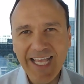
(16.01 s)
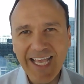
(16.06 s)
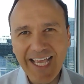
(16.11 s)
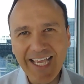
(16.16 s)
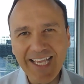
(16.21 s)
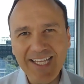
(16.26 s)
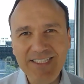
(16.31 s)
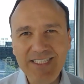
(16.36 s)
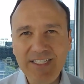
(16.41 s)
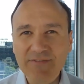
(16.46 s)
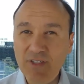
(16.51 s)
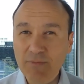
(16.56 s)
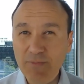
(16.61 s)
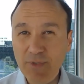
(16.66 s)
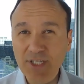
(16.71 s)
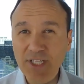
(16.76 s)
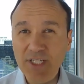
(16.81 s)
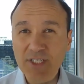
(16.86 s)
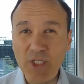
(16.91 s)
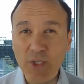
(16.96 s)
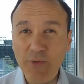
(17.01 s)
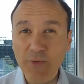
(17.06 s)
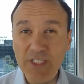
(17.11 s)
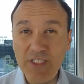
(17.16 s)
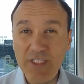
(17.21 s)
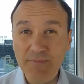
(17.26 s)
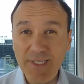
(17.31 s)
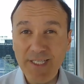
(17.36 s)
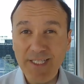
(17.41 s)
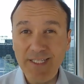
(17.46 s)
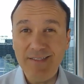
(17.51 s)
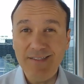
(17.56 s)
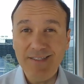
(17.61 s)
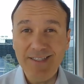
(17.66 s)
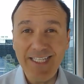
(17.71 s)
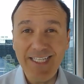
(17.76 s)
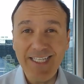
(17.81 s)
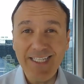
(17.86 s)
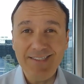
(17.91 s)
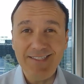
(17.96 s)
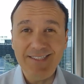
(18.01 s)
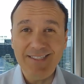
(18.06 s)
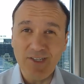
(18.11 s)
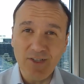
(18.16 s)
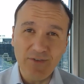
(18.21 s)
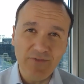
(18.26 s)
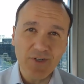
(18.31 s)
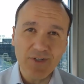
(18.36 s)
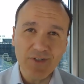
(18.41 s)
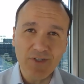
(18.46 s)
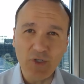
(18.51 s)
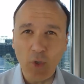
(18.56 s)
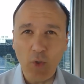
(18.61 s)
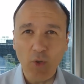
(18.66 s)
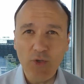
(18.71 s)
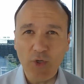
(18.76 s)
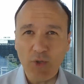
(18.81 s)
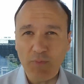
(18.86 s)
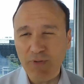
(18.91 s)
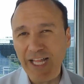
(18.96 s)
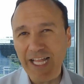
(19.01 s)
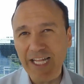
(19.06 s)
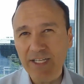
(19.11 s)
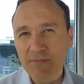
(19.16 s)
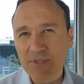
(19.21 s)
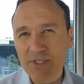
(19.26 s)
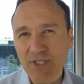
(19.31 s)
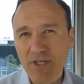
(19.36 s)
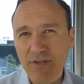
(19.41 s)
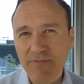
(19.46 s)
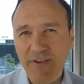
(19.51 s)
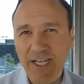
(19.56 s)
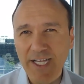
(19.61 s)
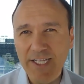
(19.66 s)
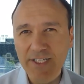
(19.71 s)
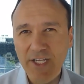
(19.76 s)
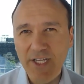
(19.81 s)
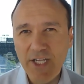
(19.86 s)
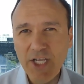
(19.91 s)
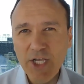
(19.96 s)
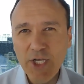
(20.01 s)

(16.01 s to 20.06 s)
And if the building's going to be LEED silver, gold, or platinum certified,